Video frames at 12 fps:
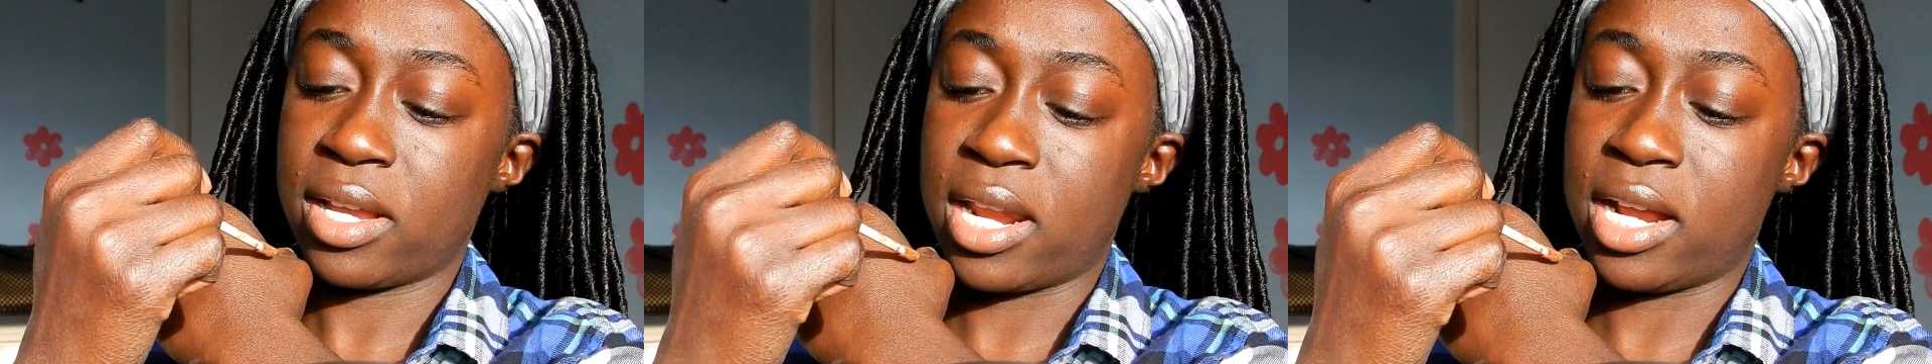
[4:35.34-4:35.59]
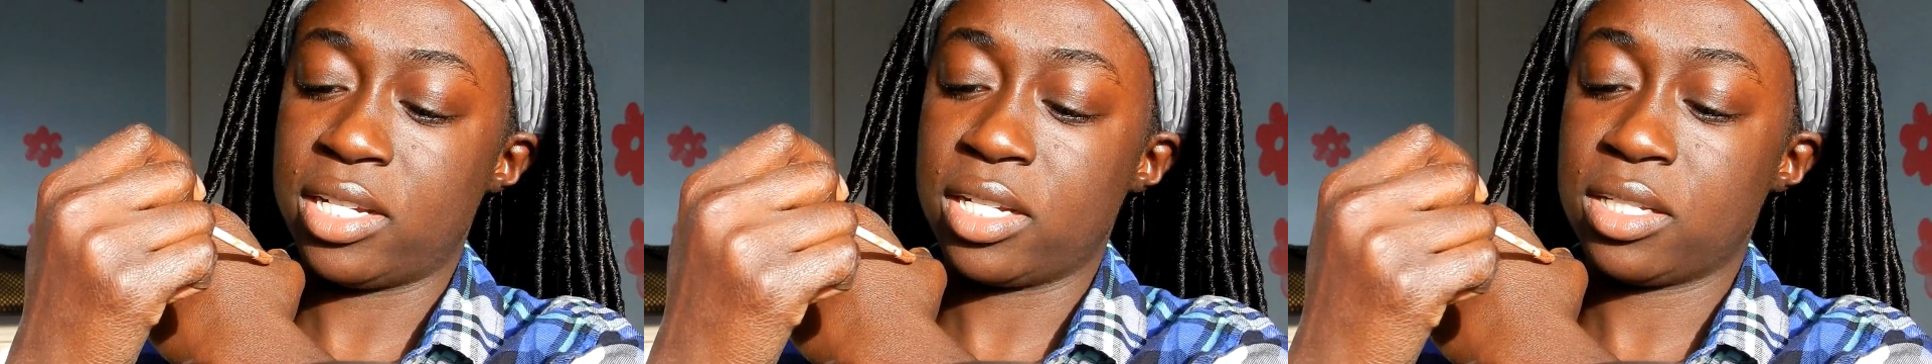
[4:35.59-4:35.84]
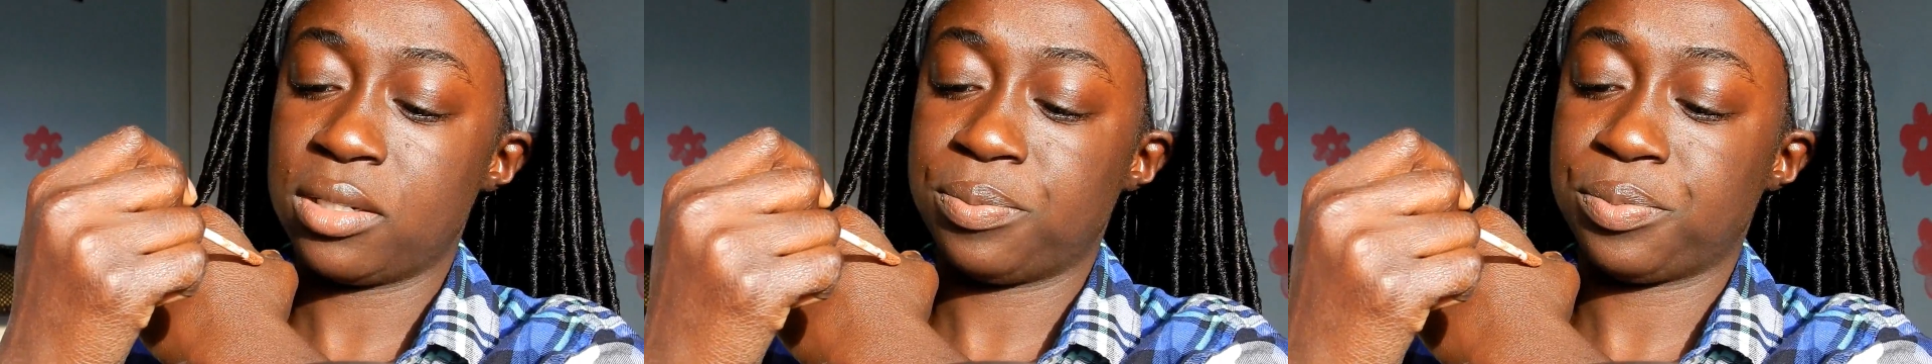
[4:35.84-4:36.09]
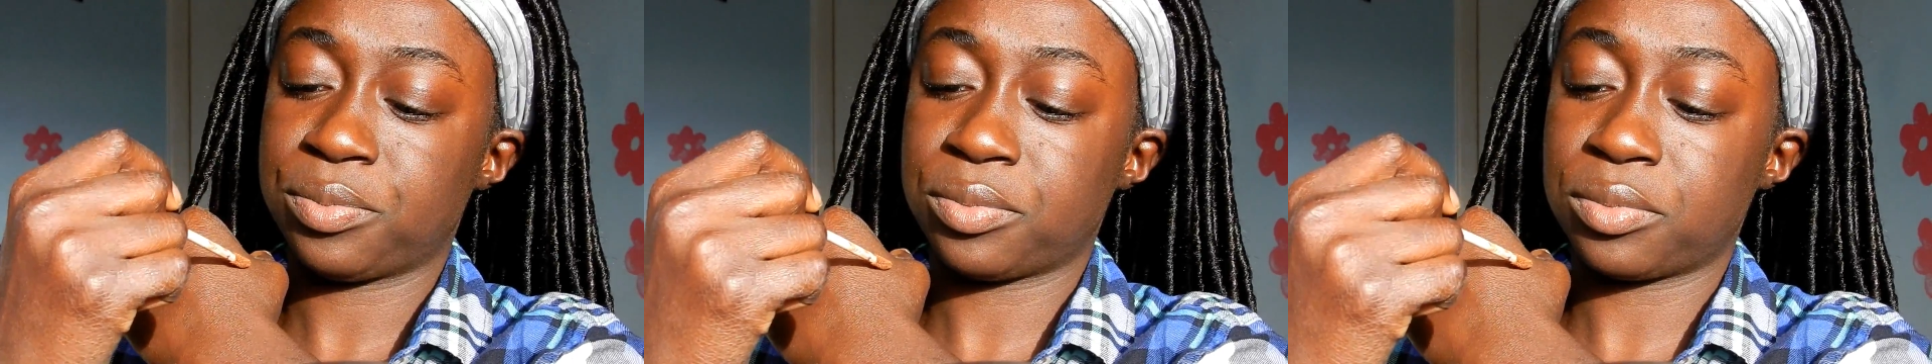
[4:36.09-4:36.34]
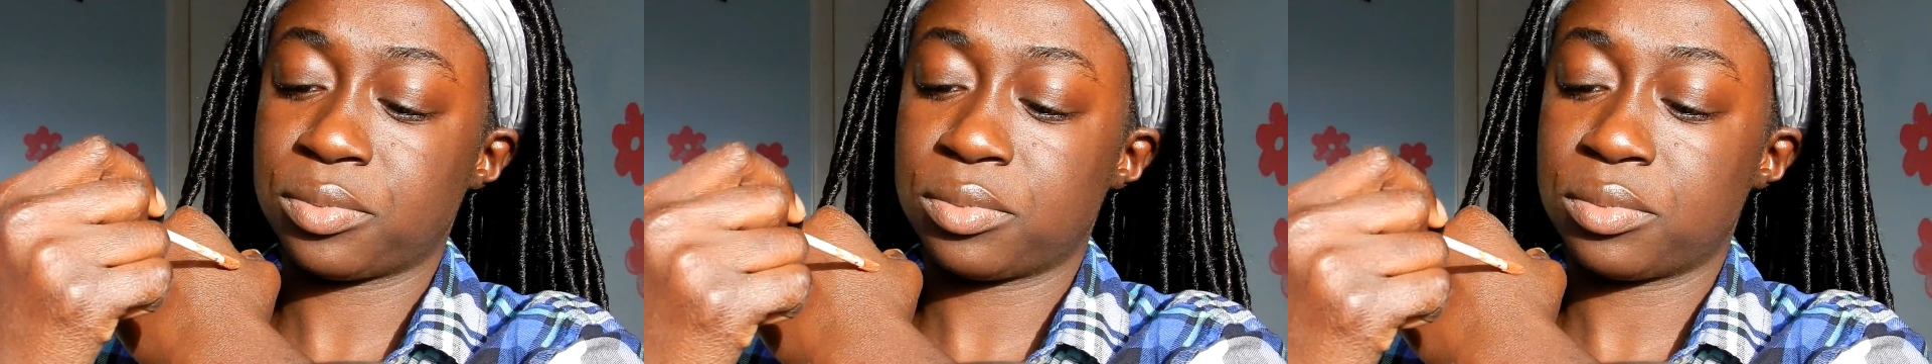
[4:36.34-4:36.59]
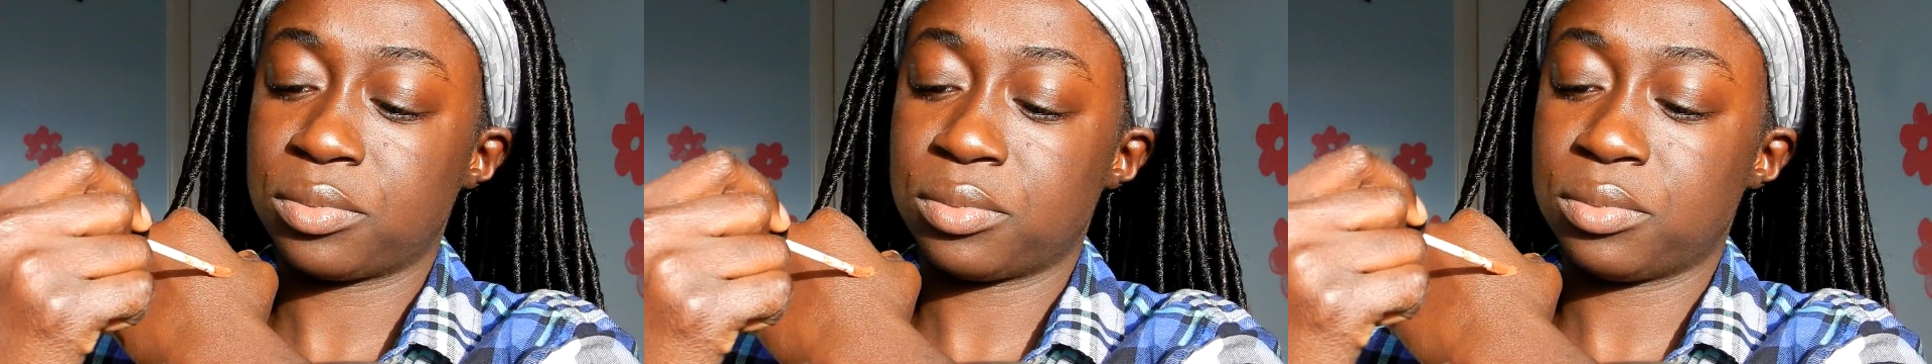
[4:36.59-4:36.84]
And I just
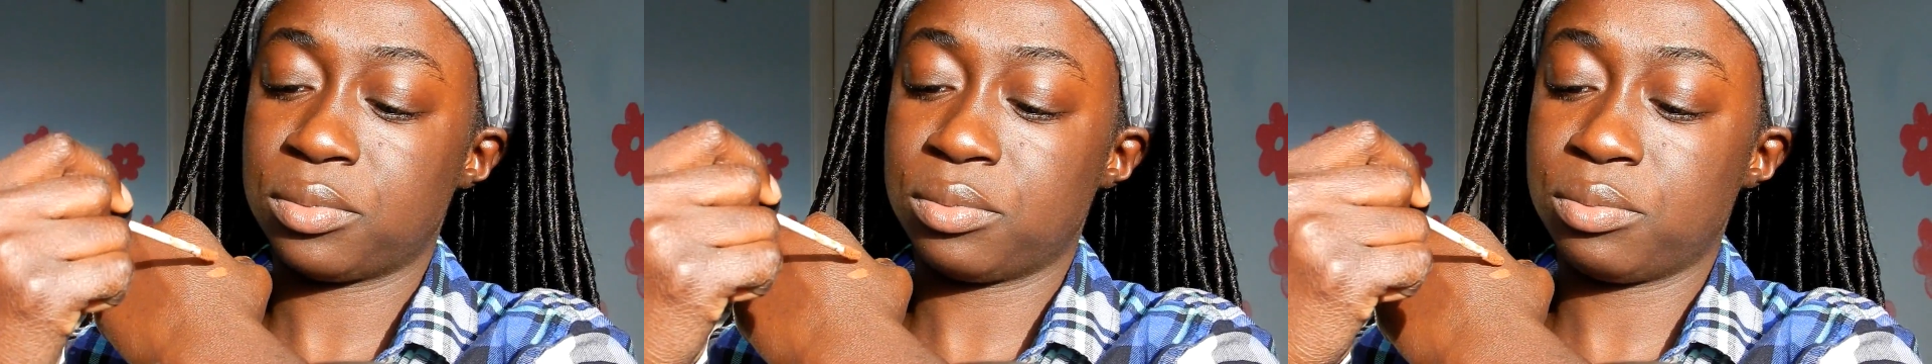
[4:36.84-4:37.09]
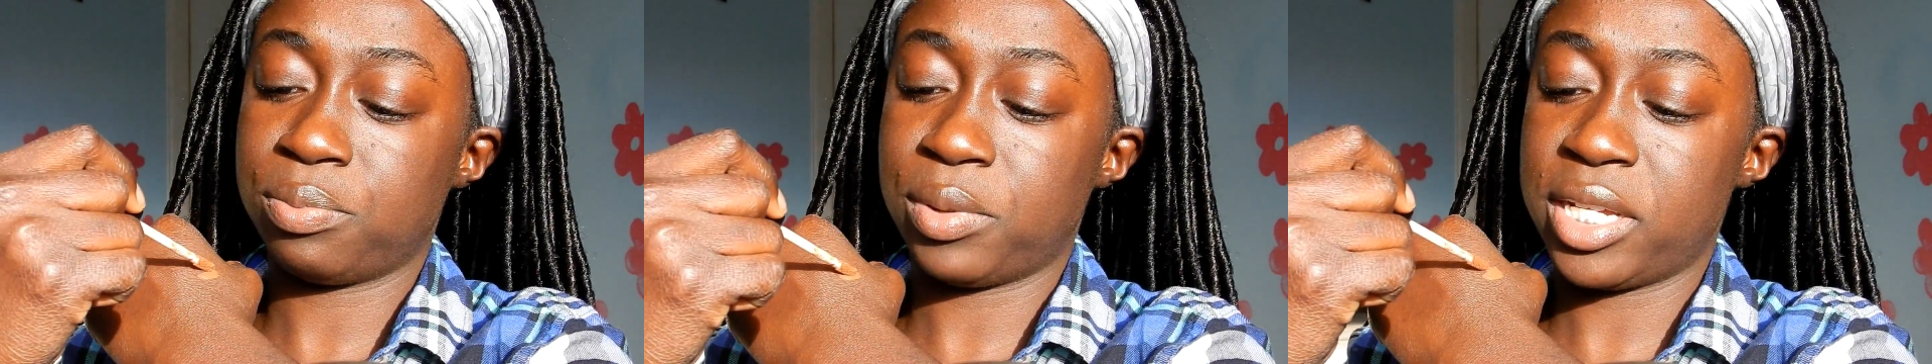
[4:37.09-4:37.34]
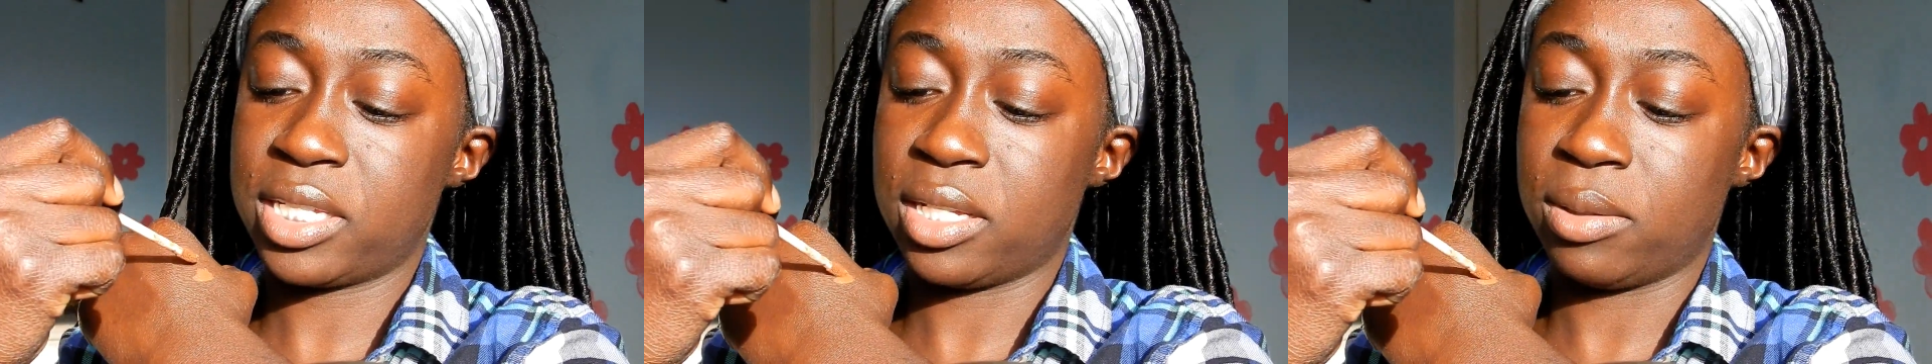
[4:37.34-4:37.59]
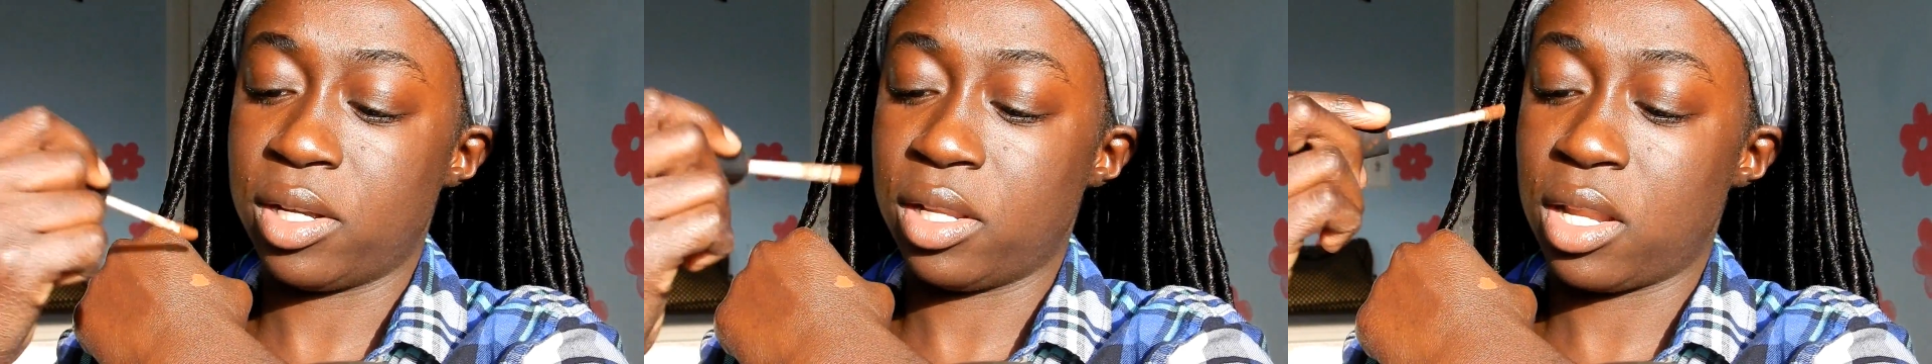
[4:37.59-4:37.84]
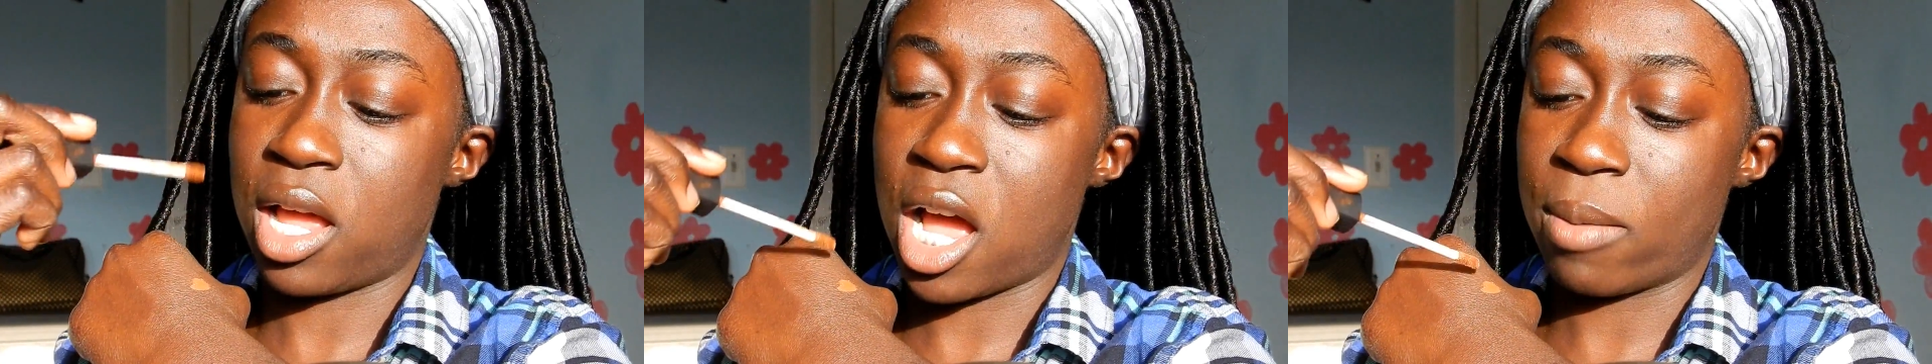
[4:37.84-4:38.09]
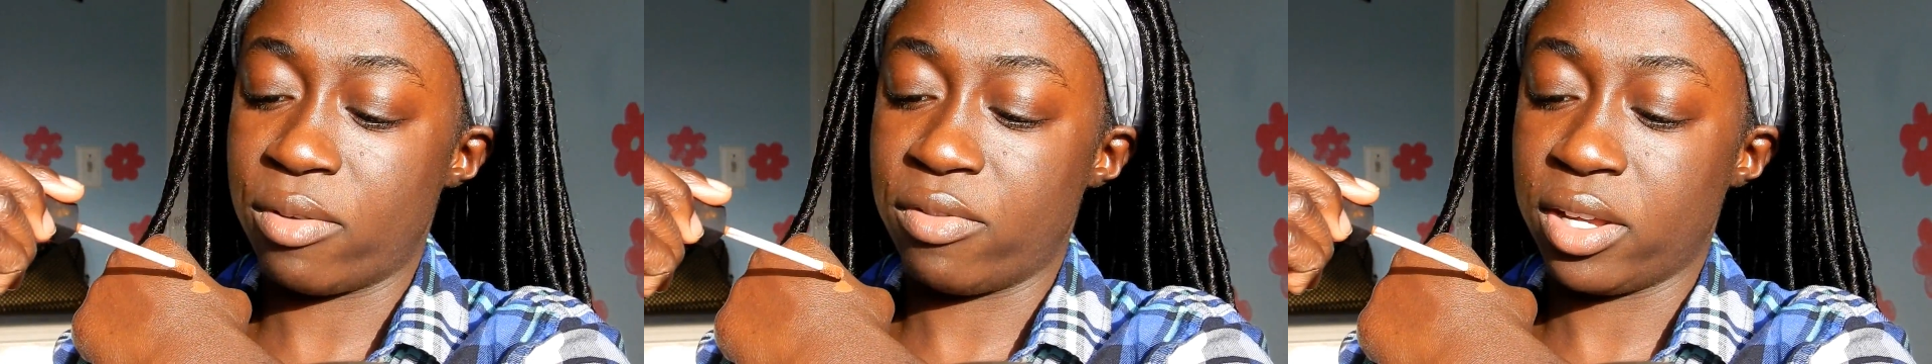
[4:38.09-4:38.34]
place a
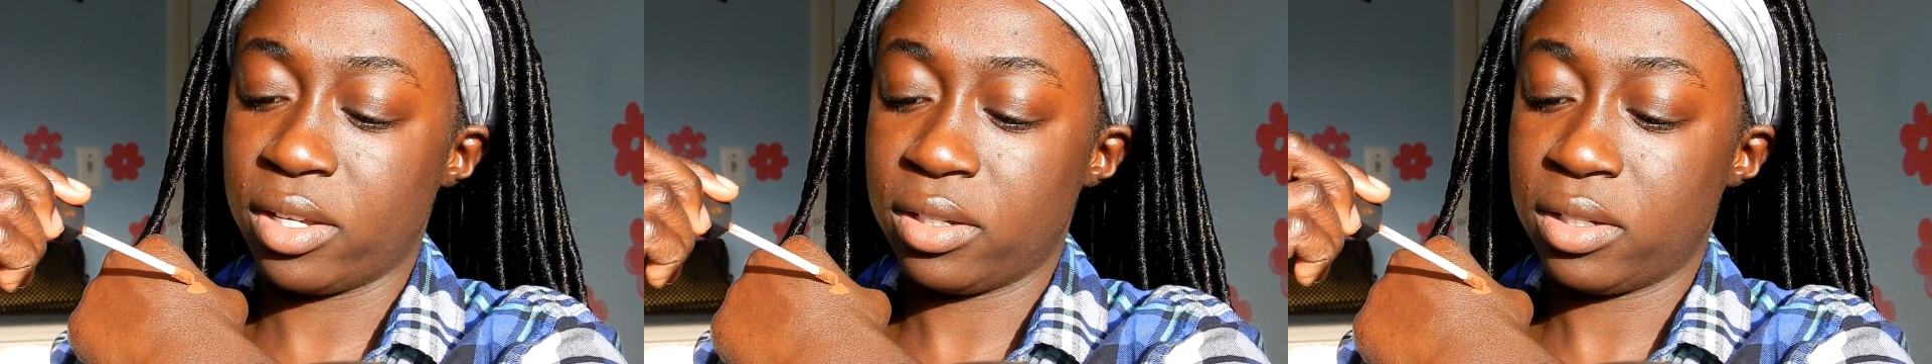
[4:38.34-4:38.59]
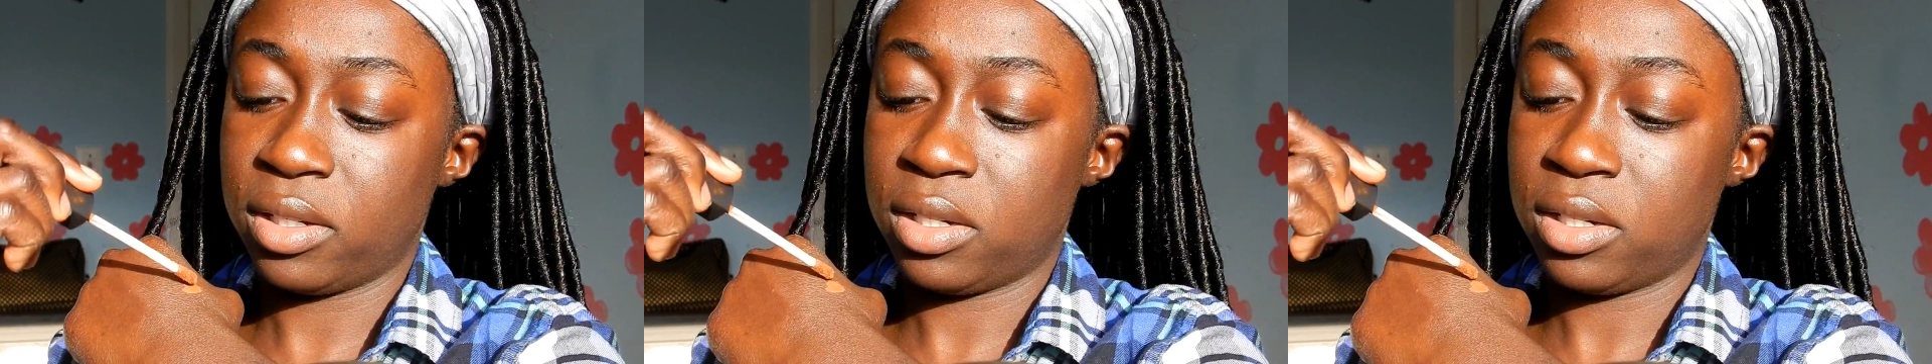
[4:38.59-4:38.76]
glob of it.